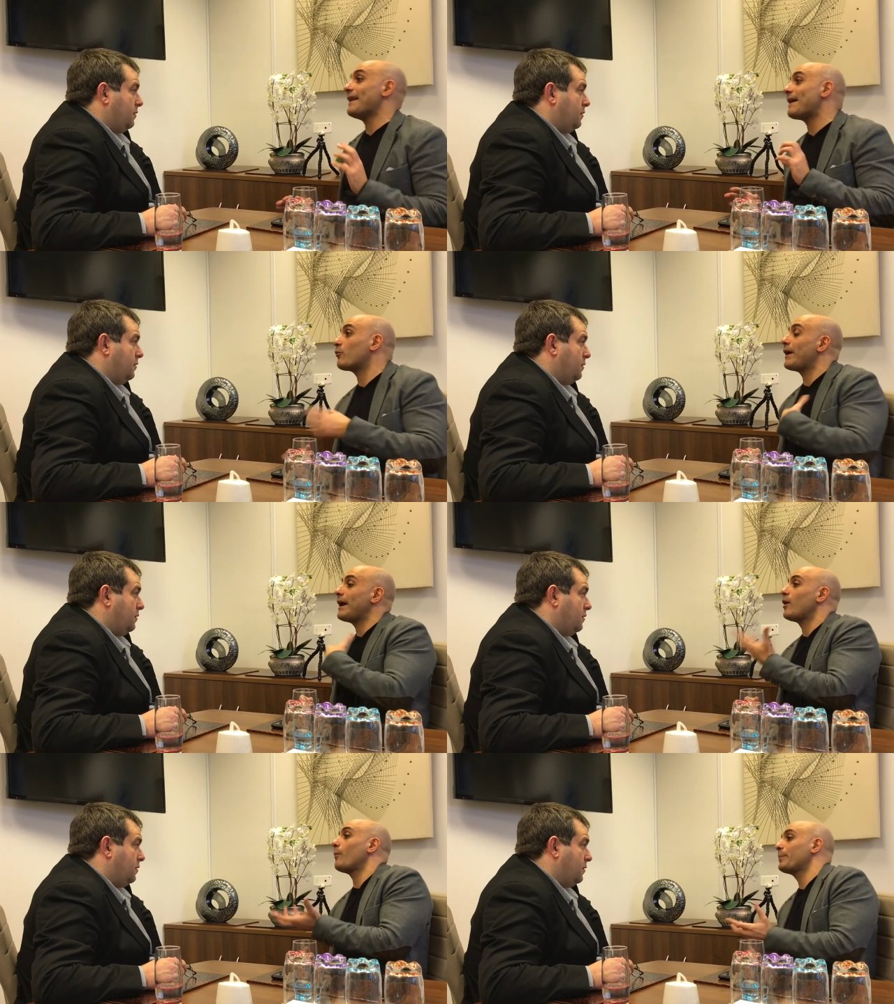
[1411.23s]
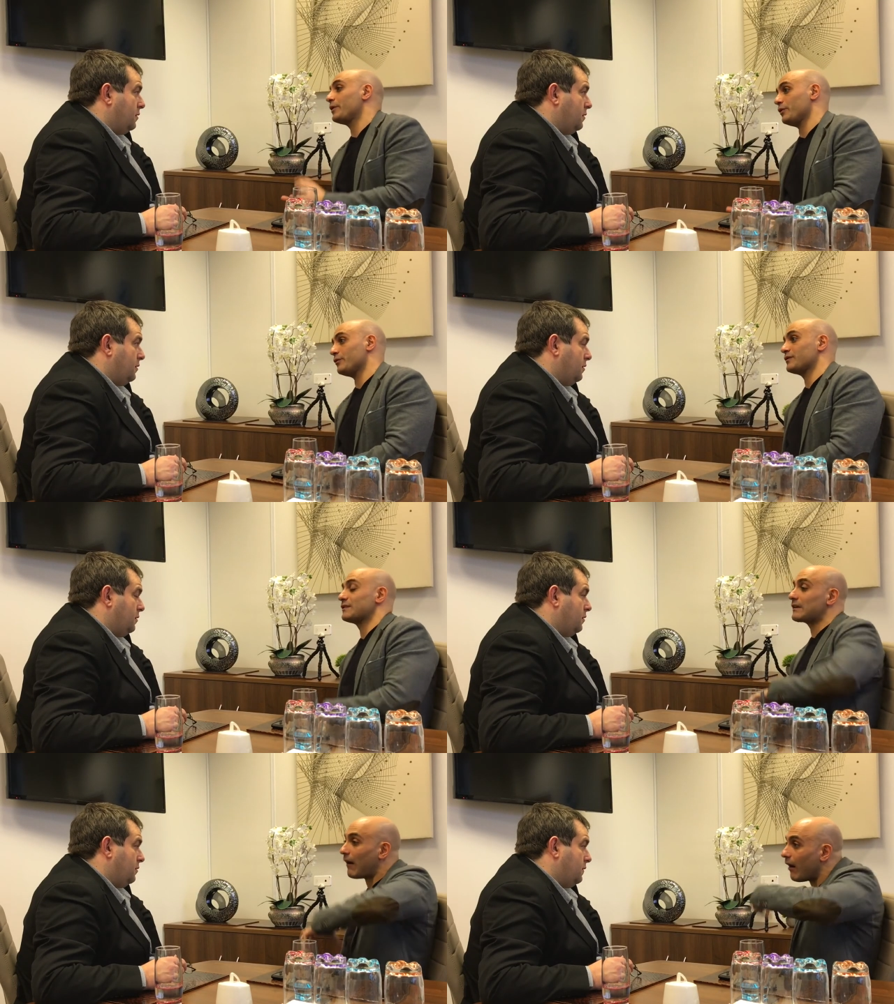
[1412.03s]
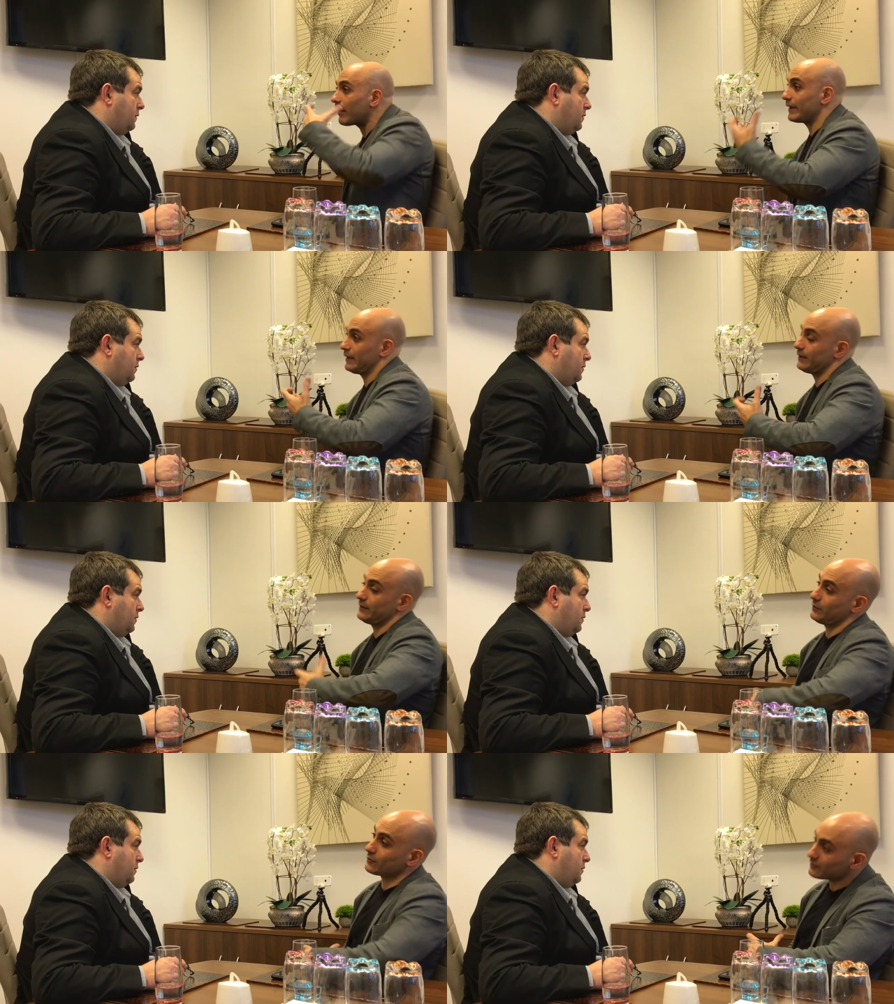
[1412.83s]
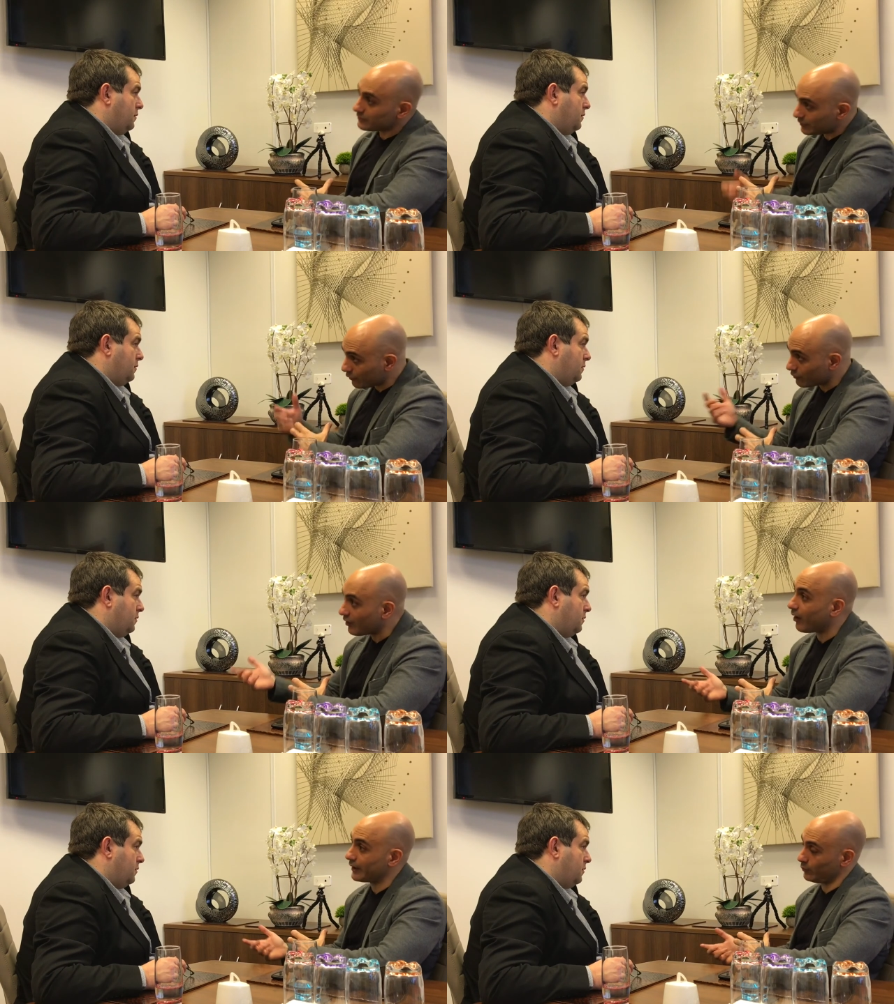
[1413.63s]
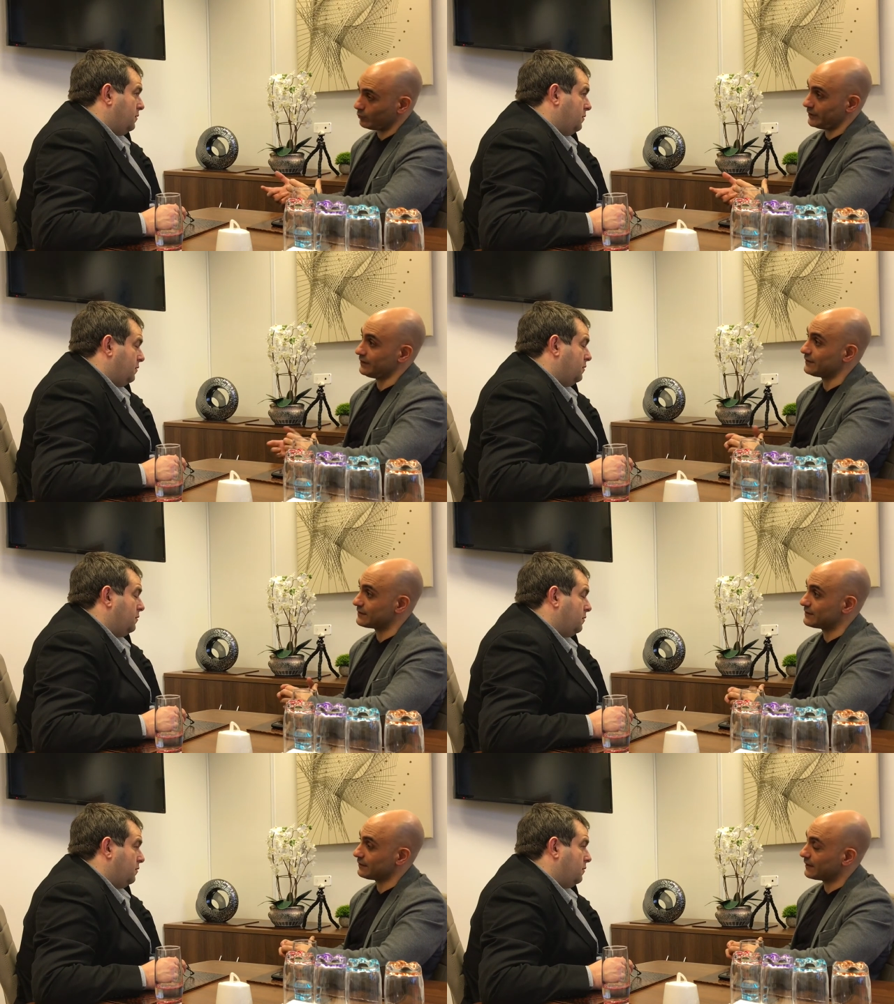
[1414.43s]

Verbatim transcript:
Speaker 1: and that will help you to target your your target audience.